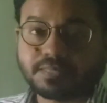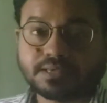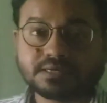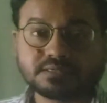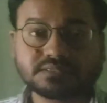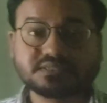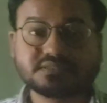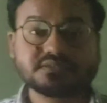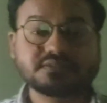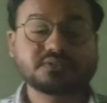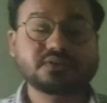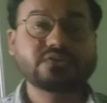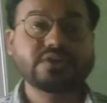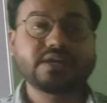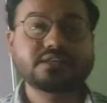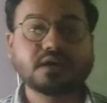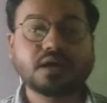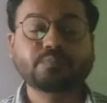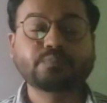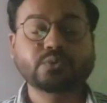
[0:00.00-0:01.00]
This is
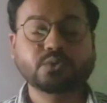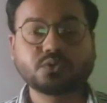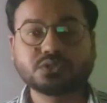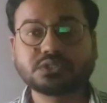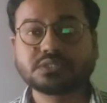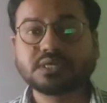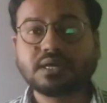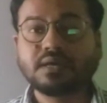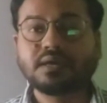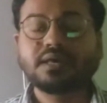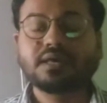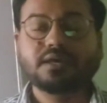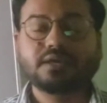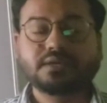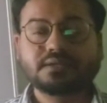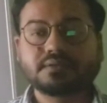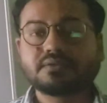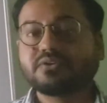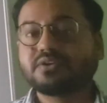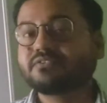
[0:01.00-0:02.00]
great approach
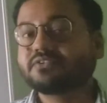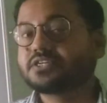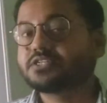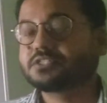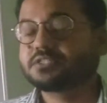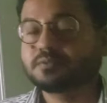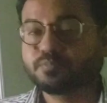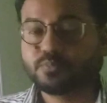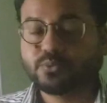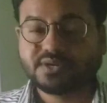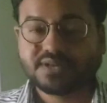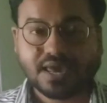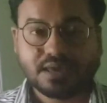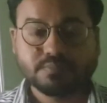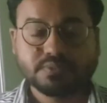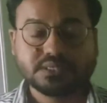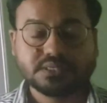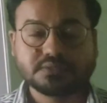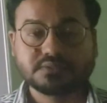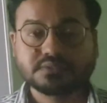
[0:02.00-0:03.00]
in reversing
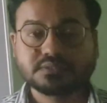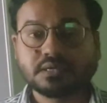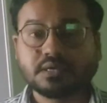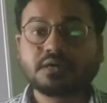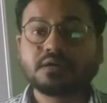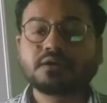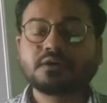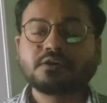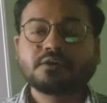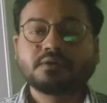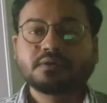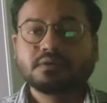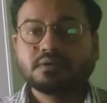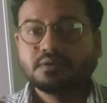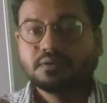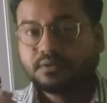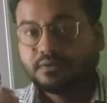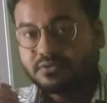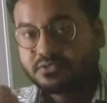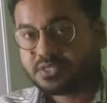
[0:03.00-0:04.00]
prediabetes,
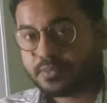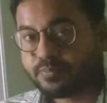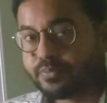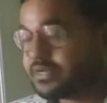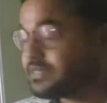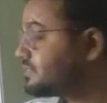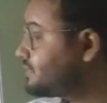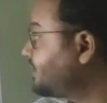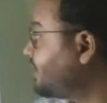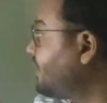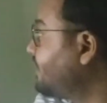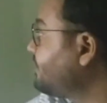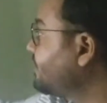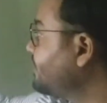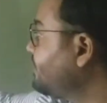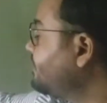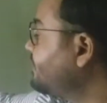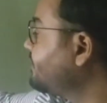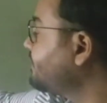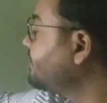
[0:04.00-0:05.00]
suppressing
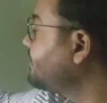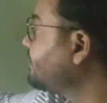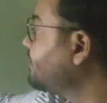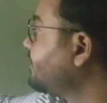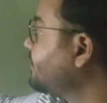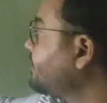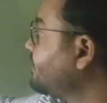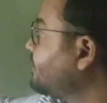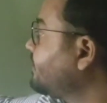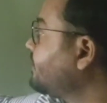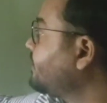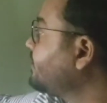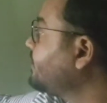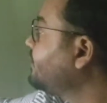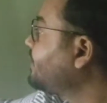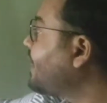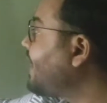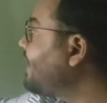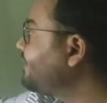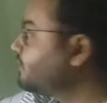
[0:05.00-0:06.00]
hunger
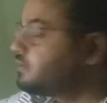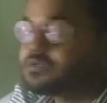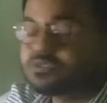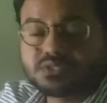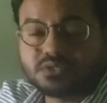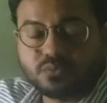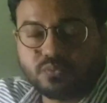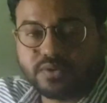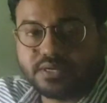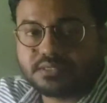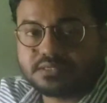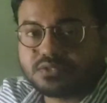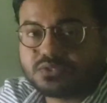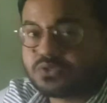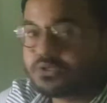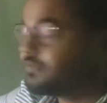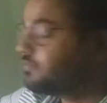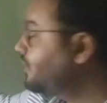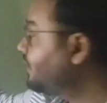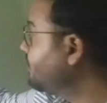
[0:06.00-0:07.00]
and losing weight. So you will